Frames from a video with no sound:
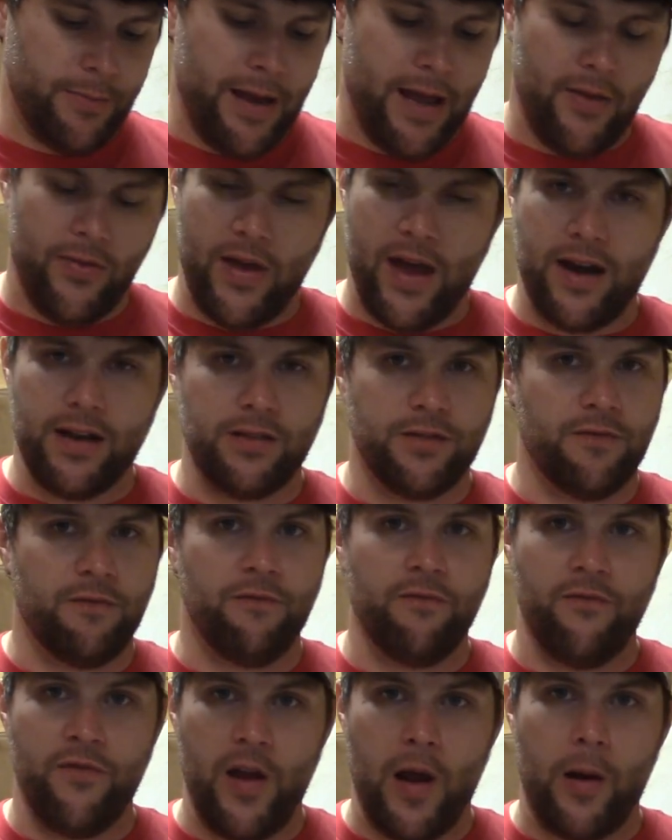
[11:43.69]
Man, that is
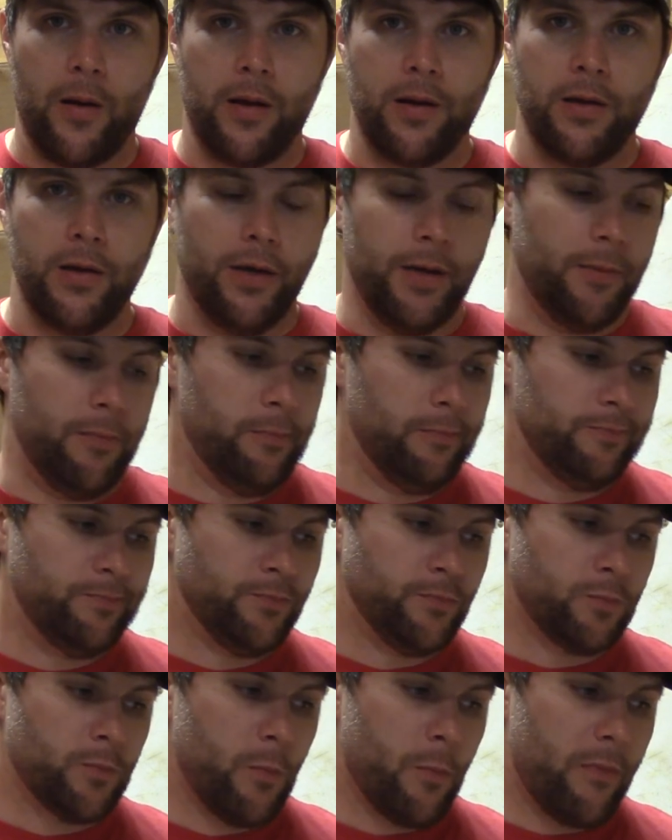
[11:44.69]
very good.
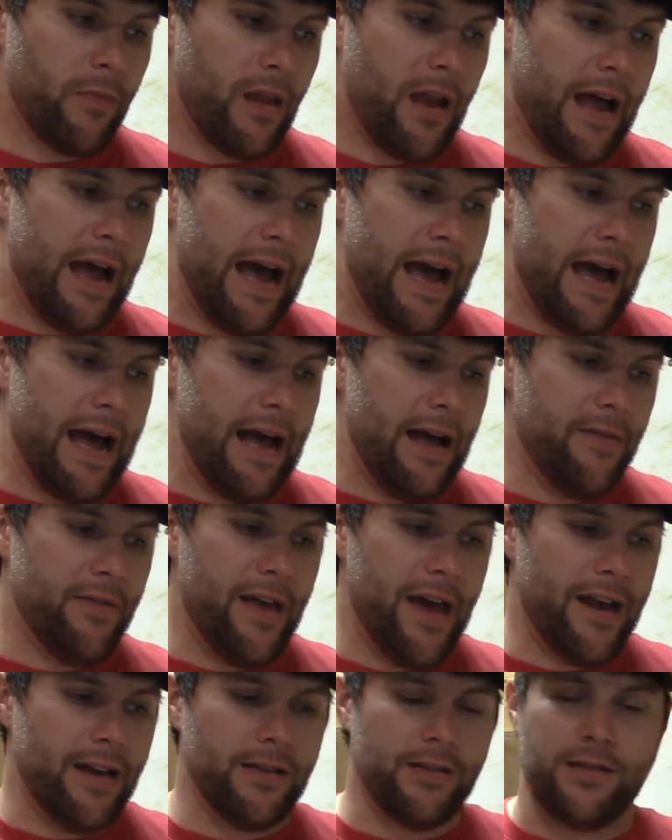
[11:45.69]
I,
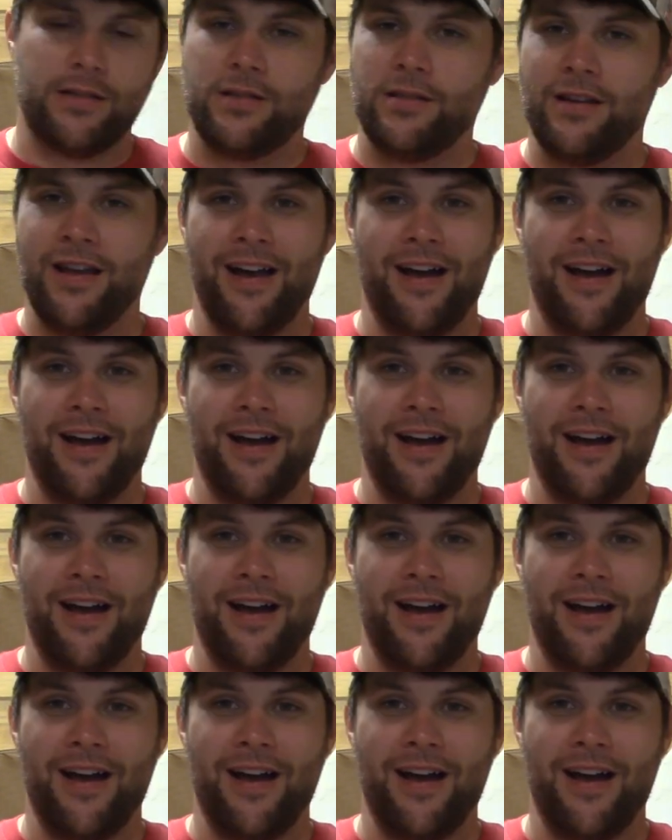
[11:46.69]
that is,